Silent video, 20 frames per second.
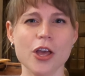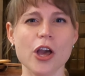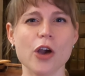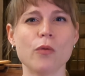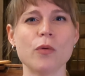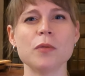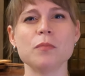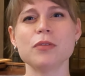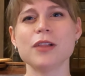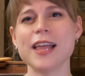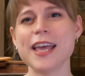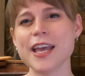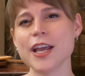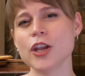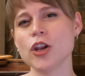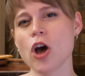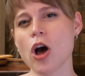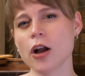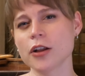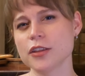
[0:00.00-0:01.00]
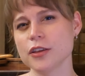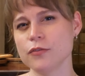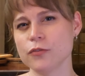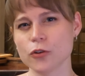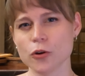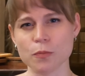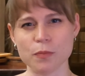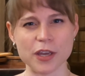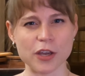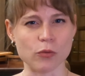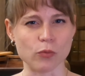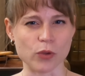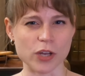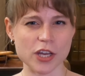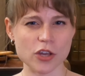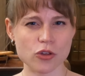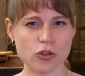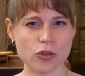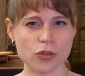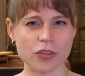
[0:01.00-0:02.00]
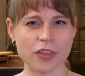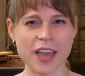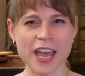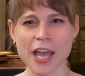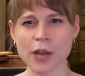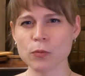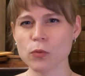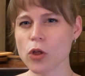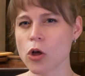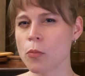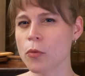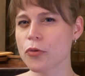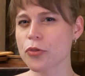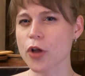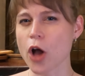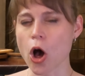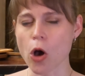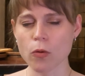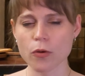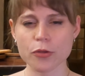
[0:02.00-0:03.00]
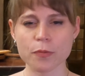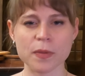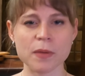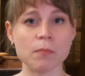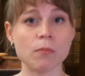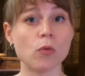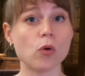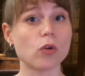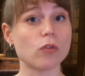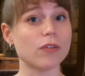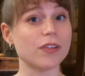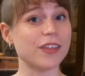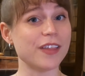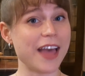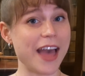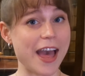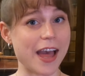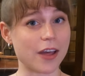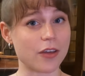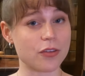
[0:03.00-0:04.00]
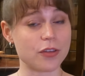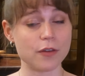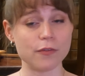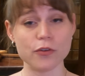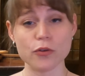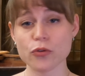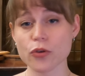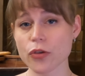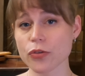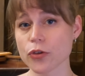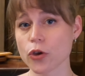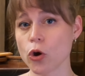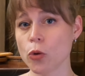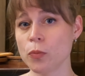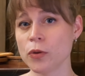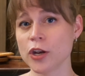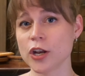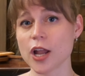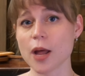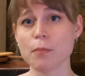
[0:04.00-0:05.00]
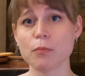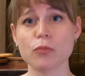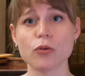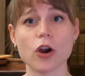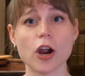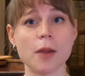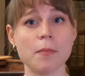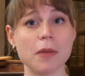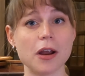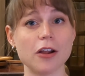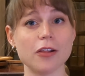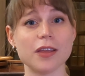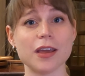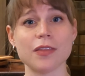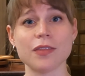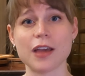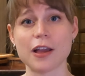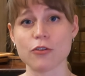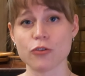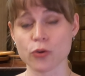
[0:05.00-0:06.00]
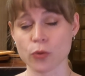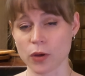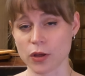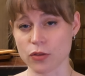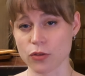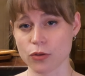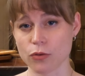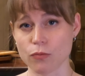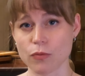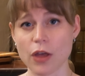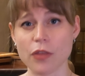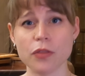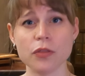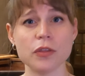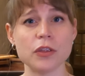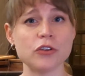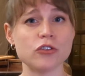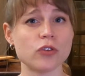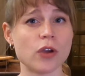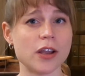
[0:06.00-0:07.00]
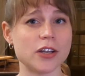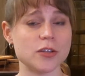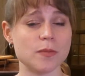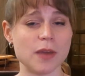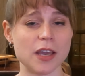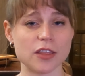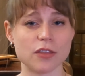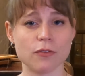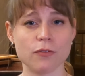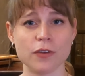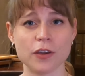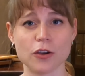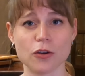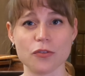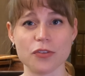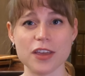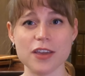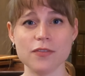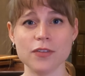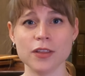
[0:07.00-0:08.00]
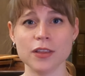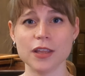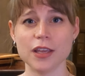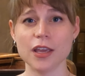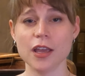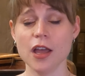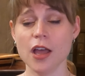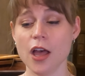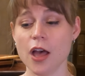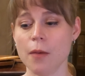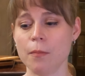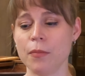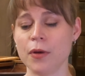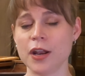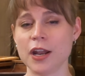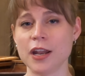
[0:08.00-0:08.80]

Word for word: When playing an octave or a big reach, the hand will almost always be more relaxed if you just open it up primarily in that joint, rather than trying to make the fingers evenly, but